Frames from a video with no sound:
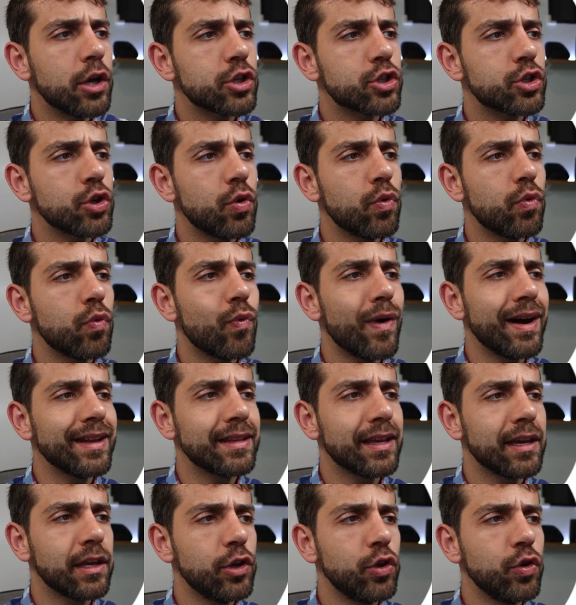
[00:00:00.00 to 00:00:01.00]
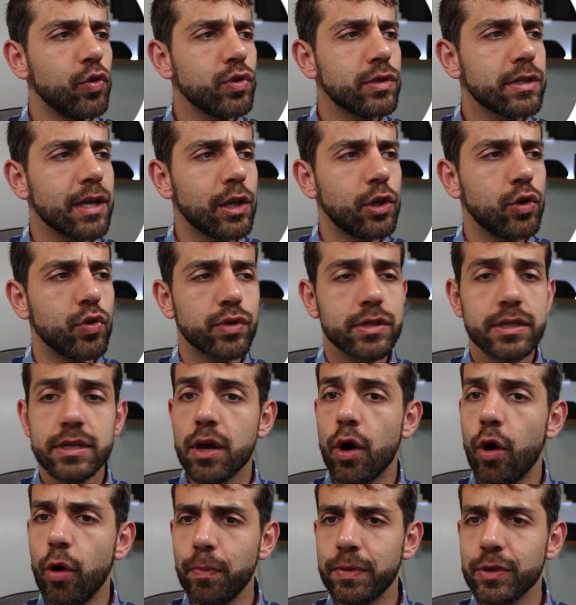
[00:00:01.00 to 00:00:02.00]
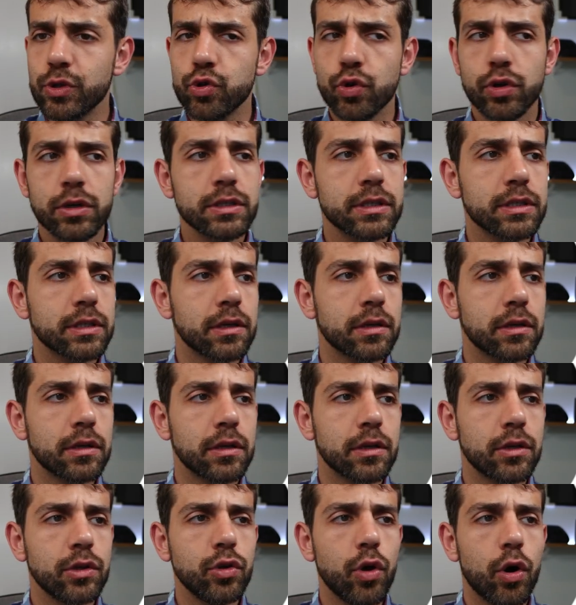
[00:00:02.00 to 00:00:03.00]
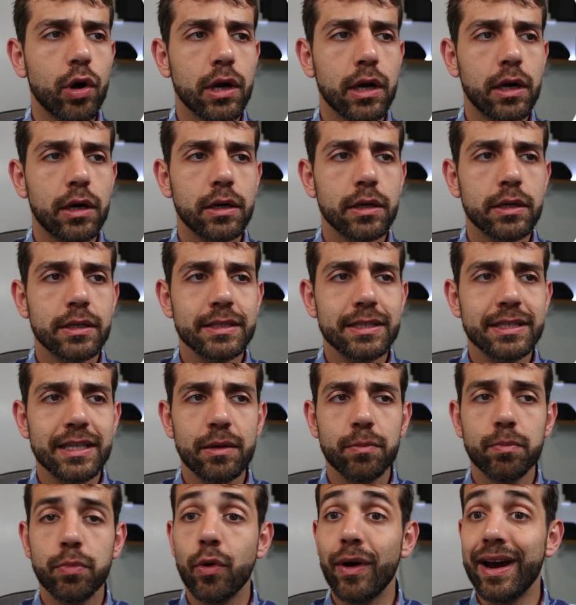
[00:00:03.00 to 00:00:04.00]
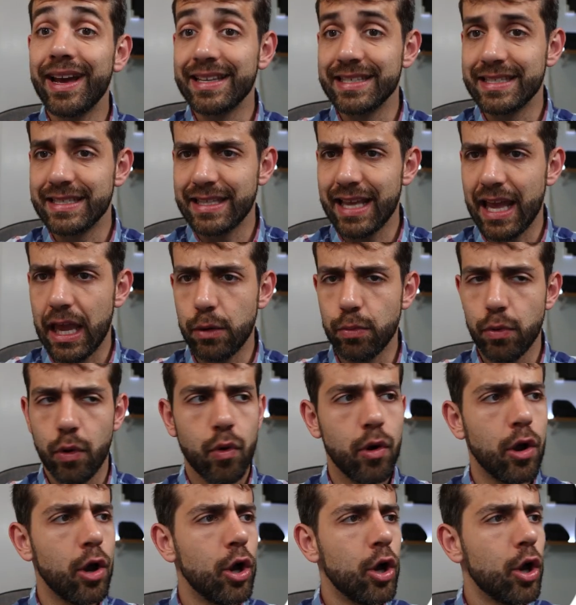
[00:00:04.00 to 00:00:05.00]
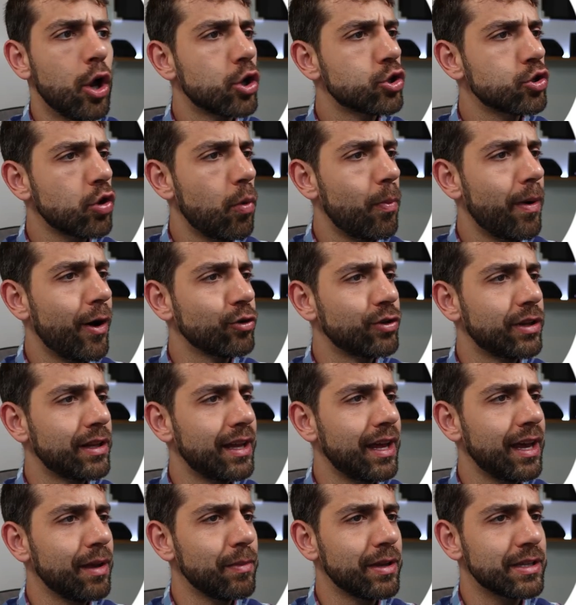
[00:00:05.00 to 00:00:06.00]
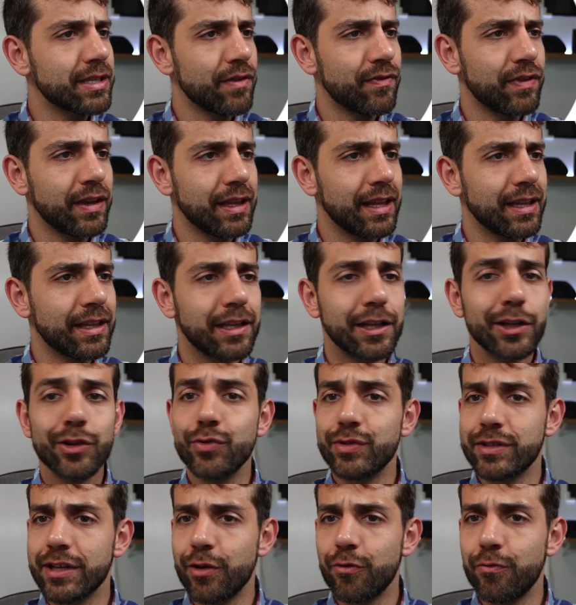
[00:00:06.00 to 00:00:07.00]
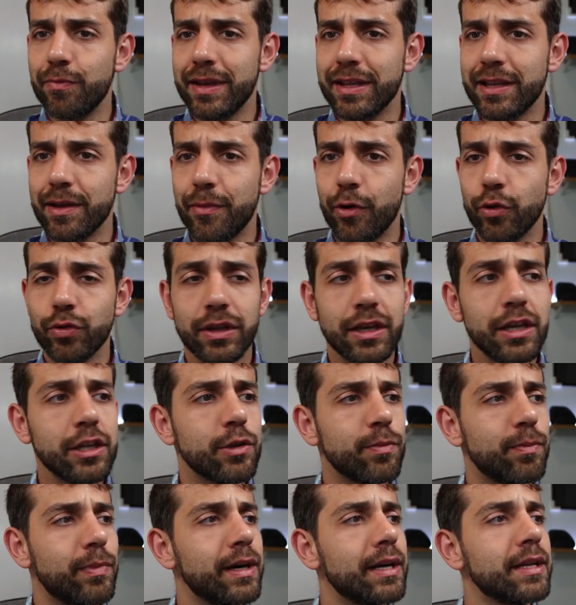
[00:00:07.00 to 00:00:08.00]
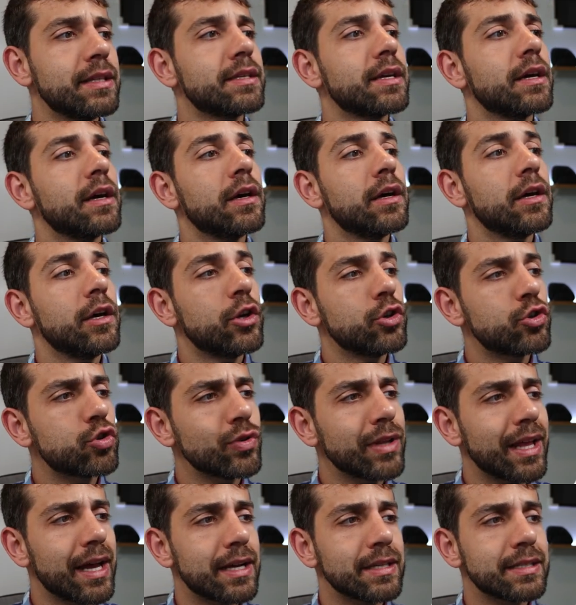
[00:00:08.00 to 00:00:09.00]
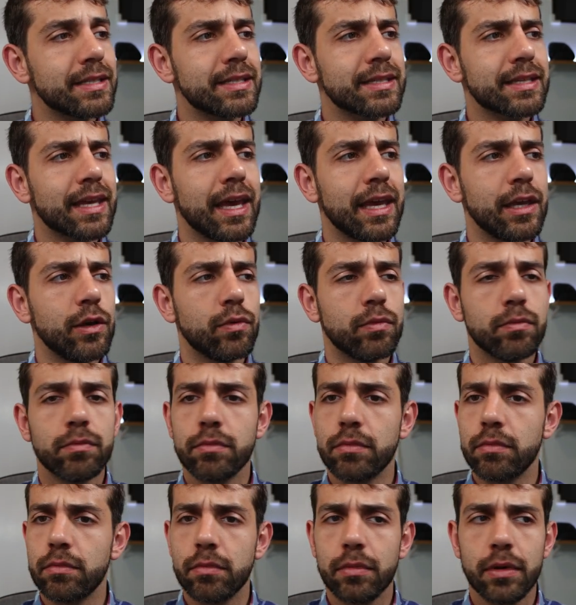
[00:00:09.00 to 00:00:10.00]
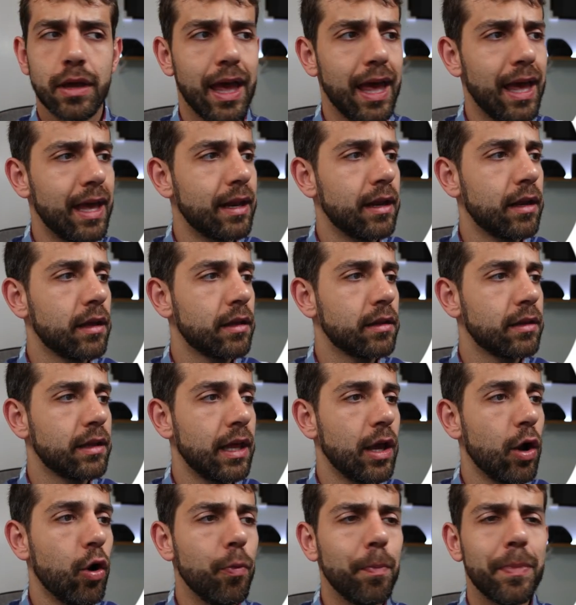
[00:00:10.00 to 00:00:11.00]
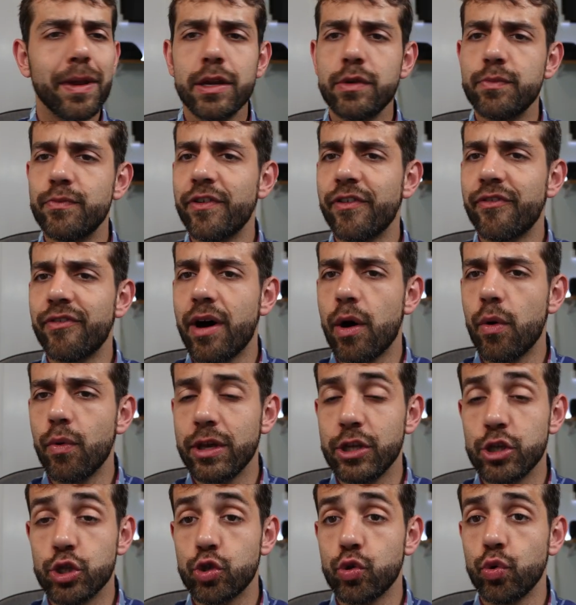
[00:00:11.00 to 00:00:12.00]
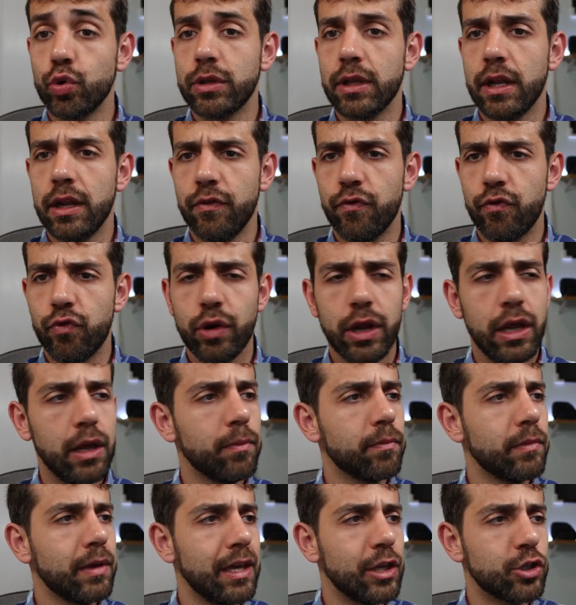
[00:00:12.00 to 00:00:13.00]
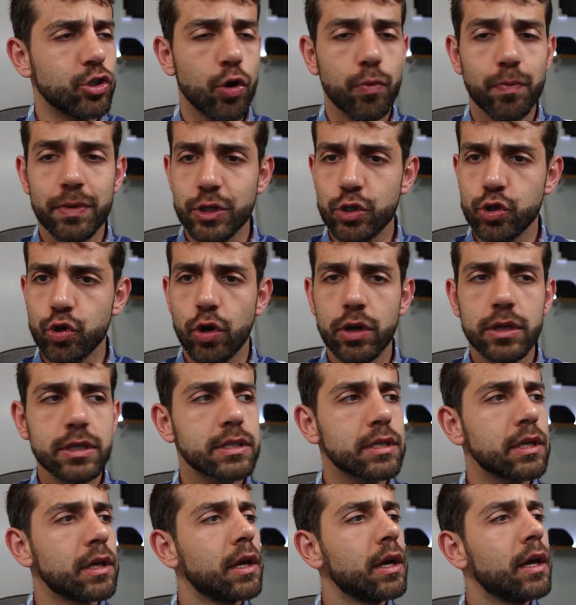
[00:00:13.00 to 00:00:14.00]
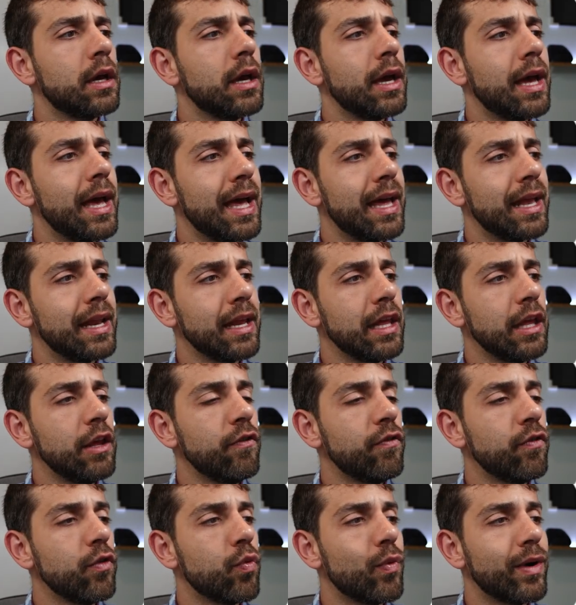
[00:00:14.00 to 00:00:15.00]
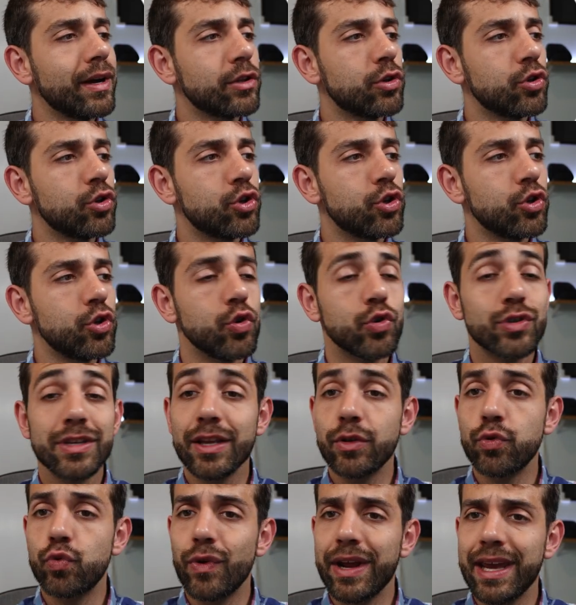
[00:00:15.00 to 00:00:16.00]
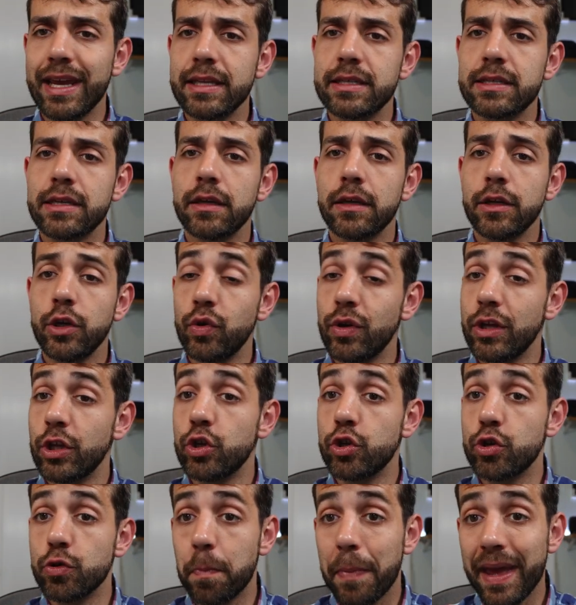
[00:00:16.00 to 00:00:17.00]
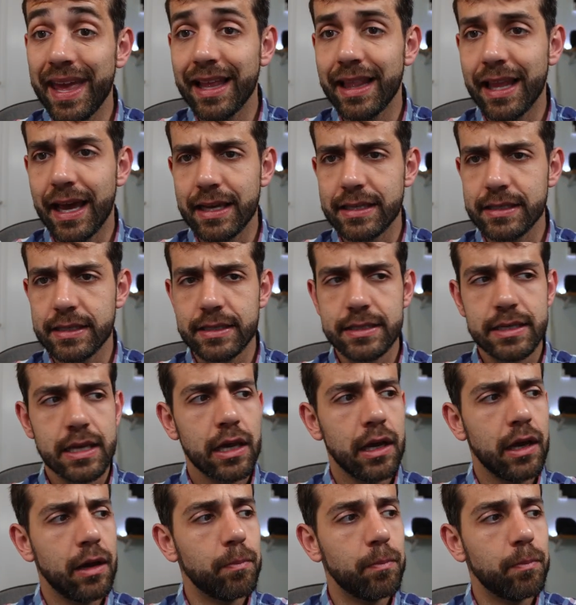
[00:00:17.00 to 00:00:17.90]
So what I use, I use open source, Docker, simple and stable. Sorry about alignment, I think that I lose a little bit about it, but TrueNAS is KU and the OpenUnivavow is totally free, it's open source. And if you want to choose Unraid, you need to pay a license.